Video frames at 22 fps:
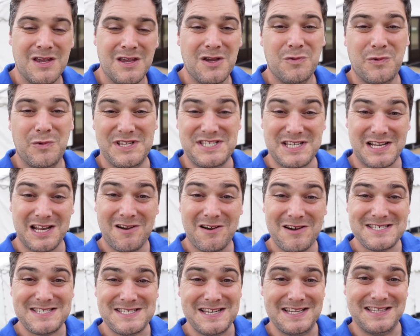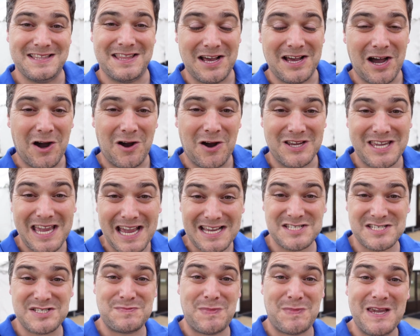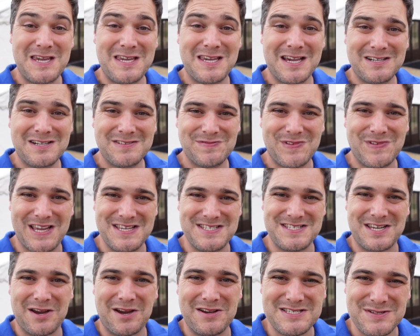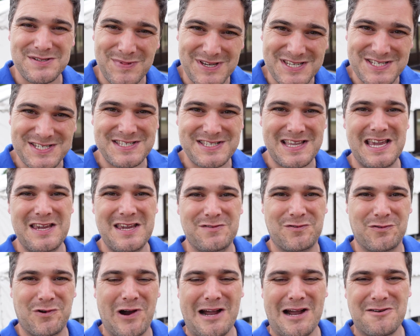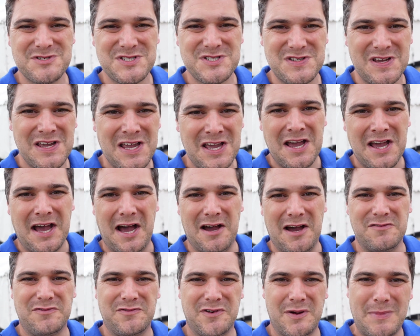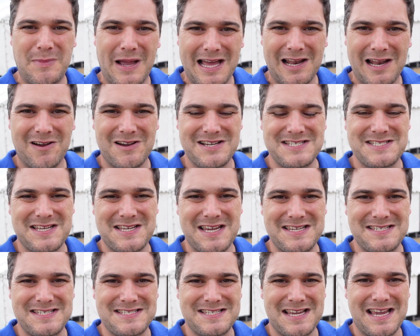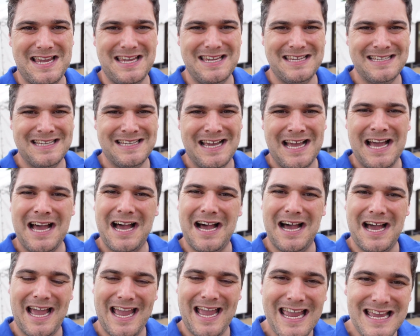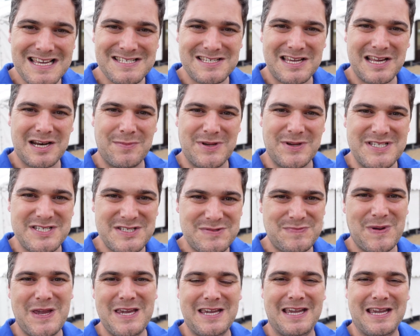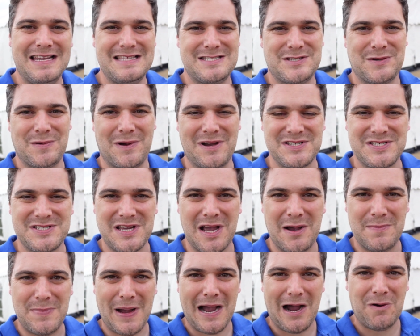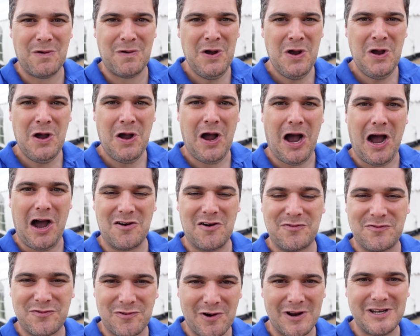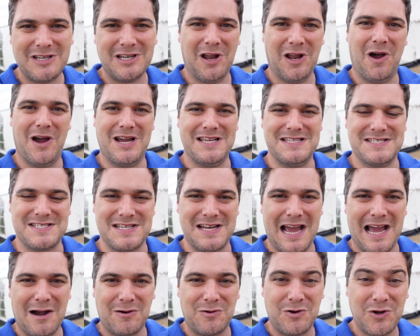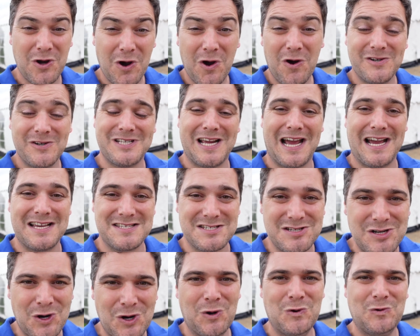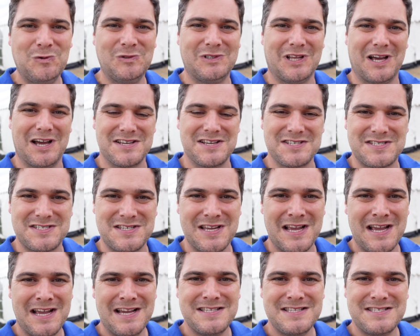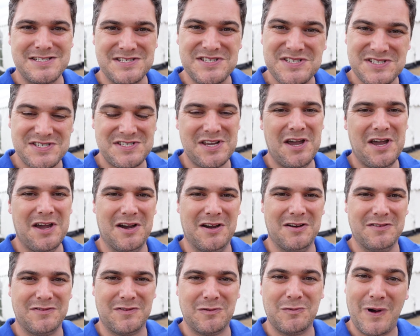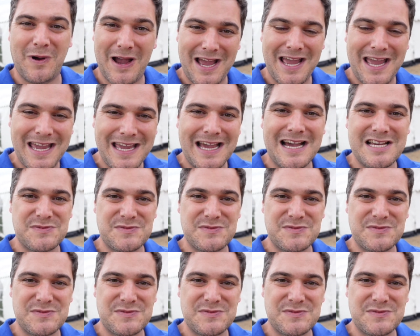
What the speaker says: We're delighted that our guest speaker is going to be Steve Rouse from LICC. He's going to be speaking to us about our front lines and how God has called us to serve where he has